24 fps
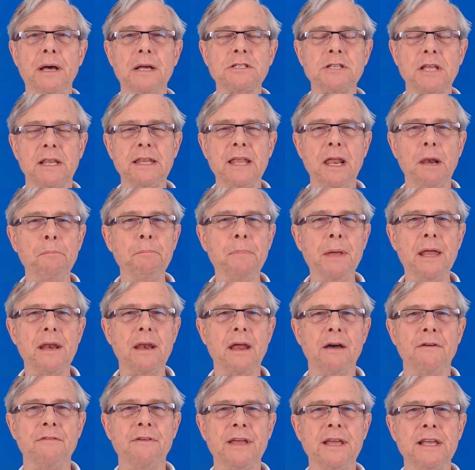but it's a little
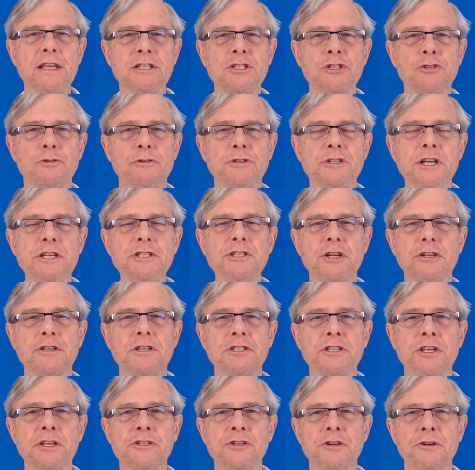bit of a
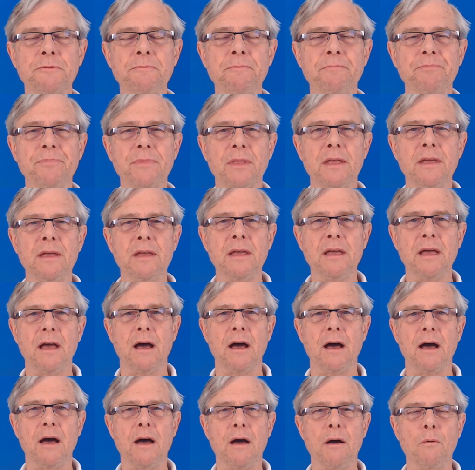strategic decision
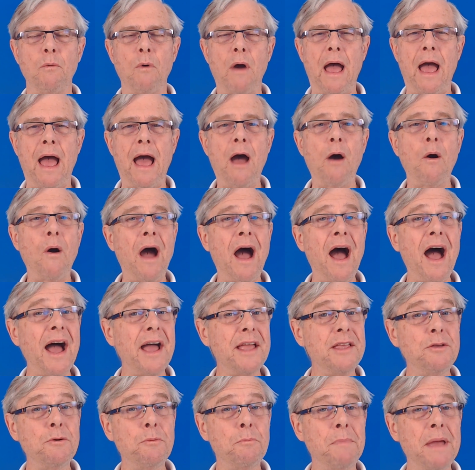how
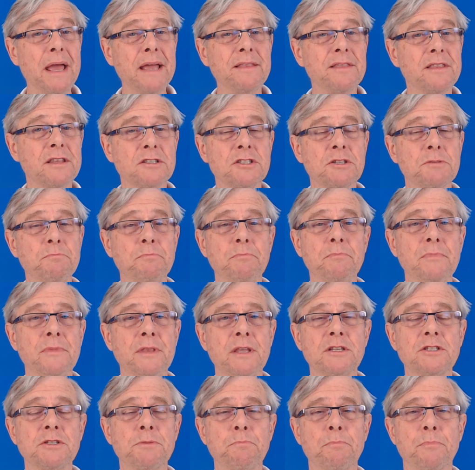high you make
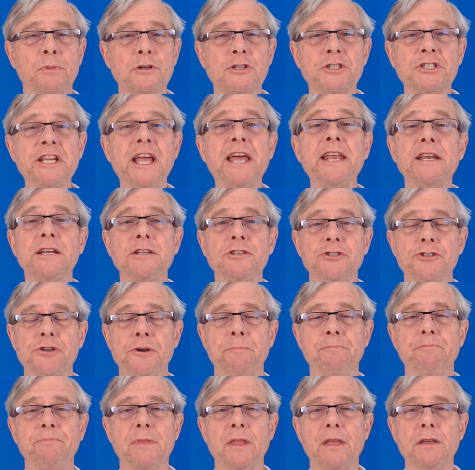this
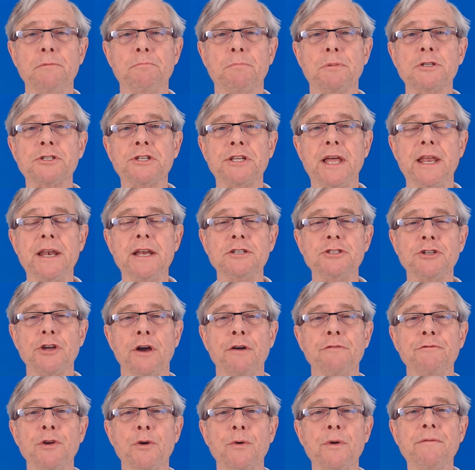percentage
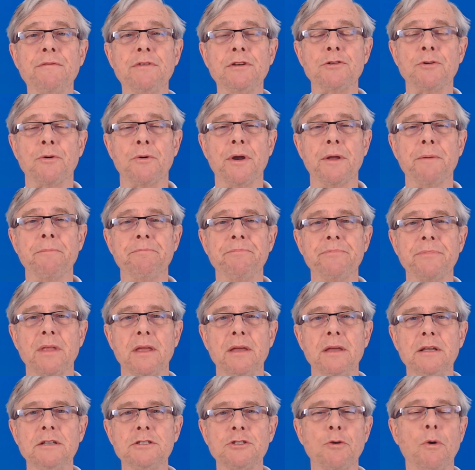of your inventory.
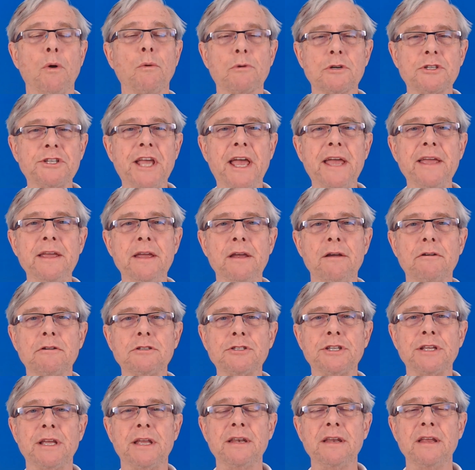So what we're saying
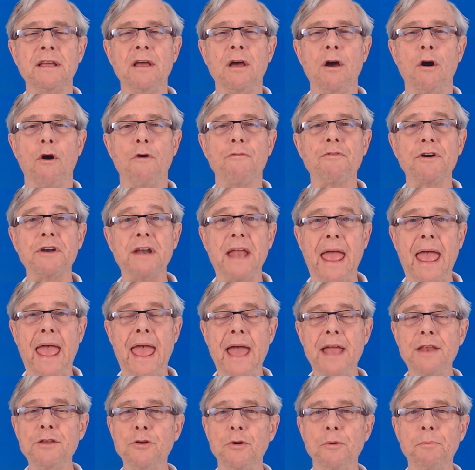here is that over an
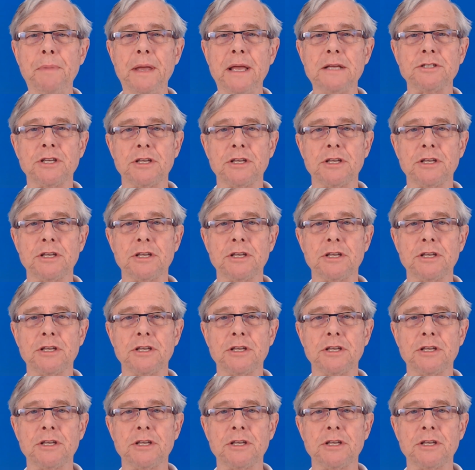annual